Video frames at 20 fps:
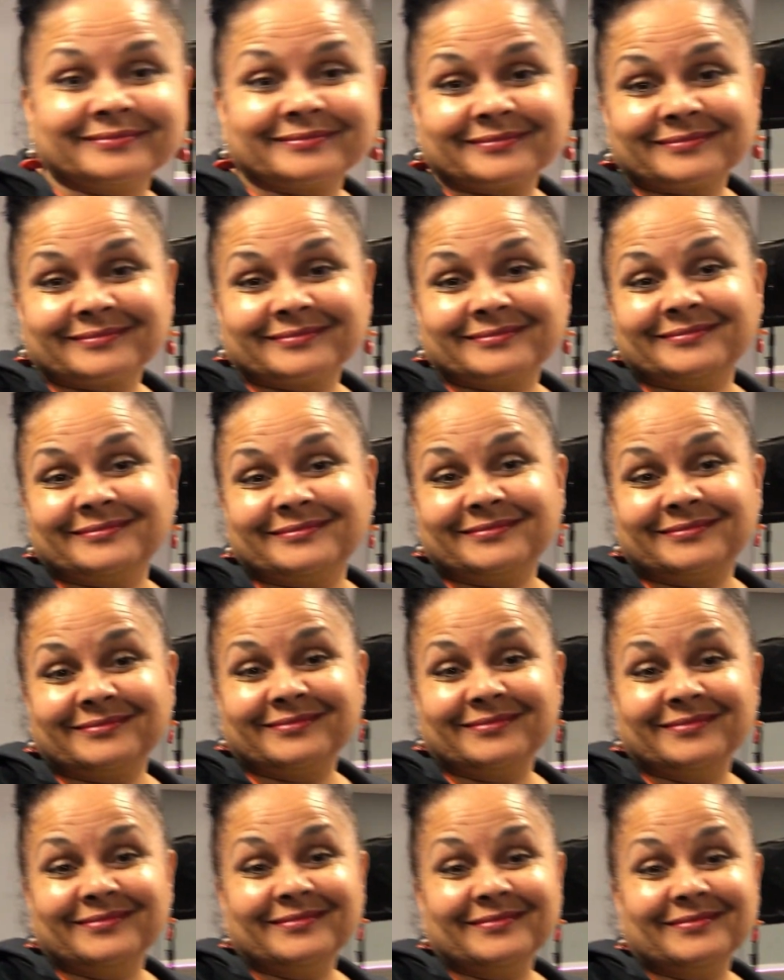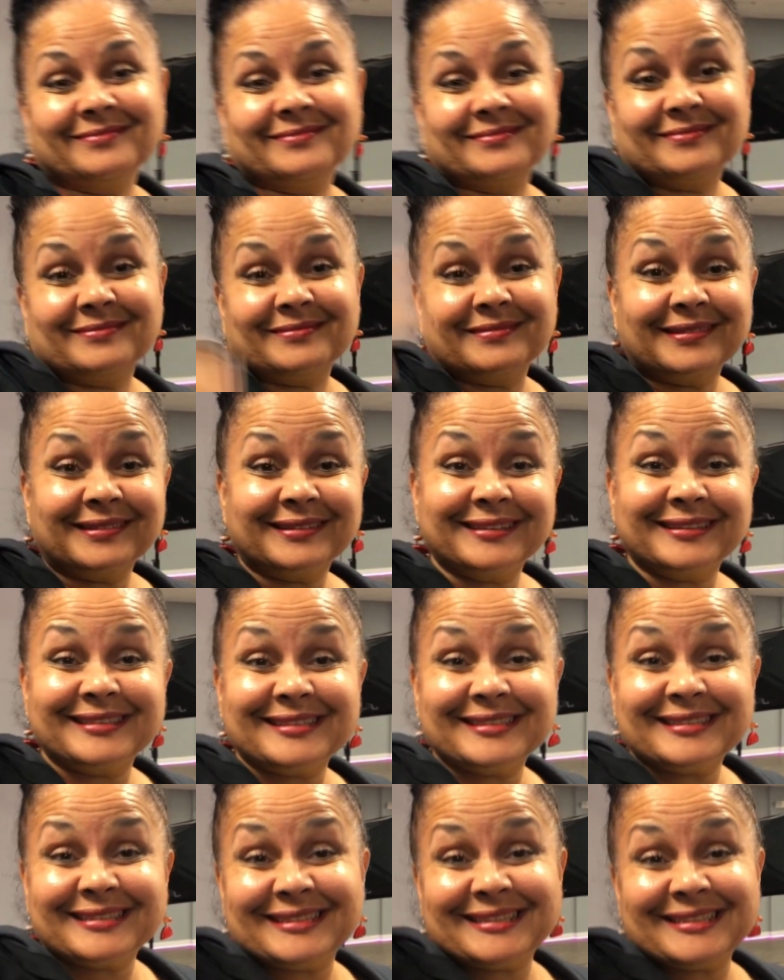[no speech]